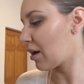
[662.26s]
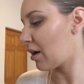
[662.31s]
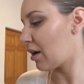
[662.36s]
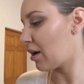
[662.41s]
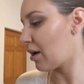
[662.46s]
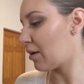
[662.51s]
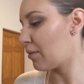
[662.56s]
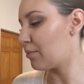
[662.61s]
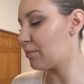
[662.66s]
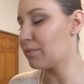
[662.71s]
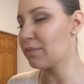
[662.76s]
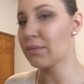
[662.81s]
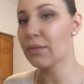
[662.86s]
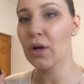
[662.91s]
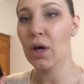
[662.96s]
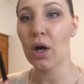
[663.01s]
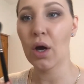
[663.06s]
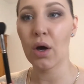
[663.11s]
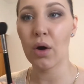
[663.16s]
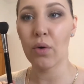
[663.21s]

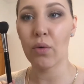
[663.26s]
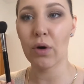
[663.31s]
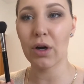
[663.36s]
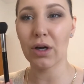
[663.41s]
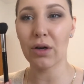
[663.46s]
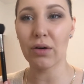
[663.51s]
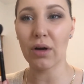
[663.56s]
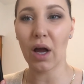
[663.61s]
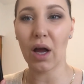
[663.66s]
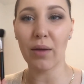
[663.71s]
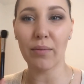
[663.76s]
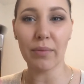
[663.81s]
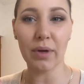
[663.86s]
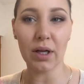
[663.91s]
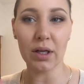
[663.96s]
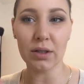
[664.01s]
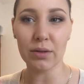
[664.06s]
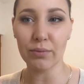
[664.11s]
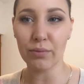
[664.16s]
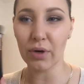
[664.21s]

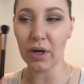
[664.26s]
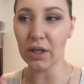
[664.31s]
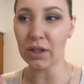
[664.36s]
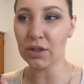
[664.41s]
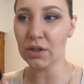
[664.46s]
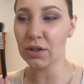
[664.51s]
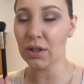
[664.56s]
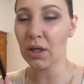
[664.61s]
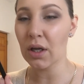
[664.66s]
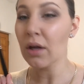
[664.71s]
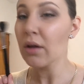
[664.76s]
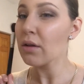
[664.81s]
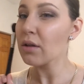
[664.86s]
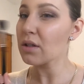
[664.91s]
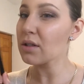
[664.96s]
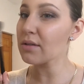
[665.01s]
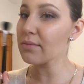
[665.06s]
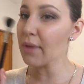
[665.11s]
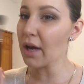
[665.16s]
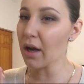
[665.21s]
109 brush.
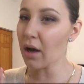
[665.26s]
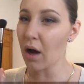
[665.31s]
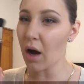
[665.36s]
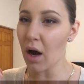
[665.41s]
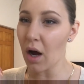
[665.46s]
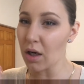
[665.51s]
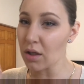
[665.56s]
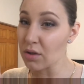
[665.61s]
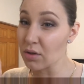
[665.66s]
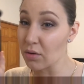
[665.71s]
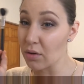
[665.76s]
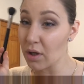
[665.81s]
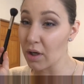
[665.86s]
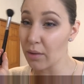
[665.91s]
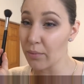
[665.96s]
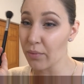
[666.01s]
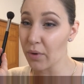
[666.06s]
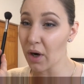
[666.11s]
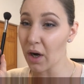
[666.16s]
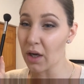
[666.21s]
This is my
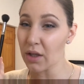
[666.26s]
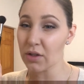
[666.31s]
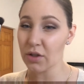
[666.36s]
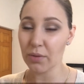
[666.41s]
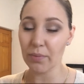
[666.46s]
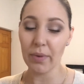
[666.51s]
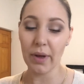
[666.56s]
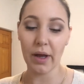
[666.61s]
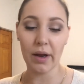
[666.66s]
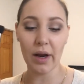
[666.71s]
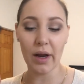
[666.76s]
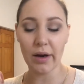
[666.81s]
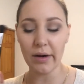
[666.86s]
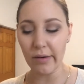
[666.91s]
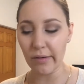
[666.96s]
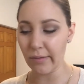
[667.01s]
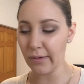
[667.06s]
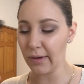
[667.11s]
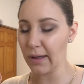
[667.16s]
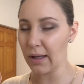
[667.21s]
contouring brush, but I
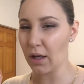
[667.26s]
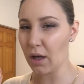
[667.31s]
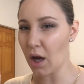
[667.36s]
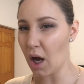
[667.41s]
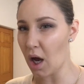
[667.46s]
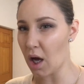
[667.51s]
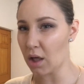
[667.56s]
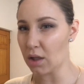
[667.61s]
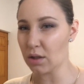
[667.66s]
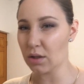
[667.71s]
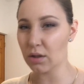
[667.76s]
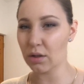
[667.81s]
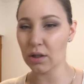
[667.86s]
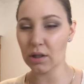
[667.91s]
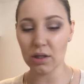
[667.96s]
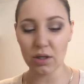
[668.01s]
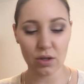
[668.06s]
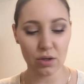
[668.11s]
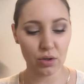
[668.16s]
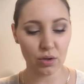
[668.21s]
don't really contour
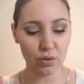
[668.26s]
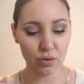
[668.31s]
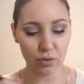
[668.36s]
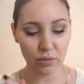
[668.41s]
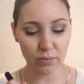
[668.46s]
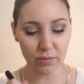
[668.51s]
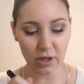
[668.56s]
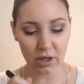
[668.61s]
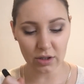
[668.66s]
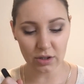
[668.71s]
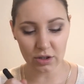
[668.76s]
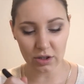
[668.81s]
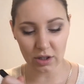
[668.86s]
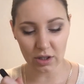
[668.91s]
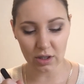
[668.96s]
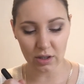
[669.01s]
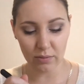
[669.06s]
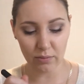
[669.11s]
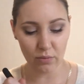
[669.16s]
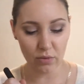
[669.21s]
too much
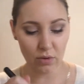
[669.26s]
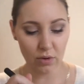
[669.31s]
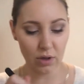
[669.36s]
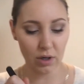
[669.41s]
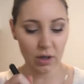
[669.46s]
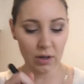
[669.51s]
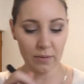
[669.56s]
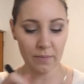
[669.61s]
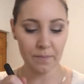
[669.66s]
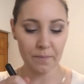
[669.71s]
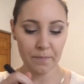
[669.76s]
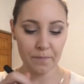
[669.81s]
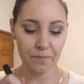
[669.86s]
anymore.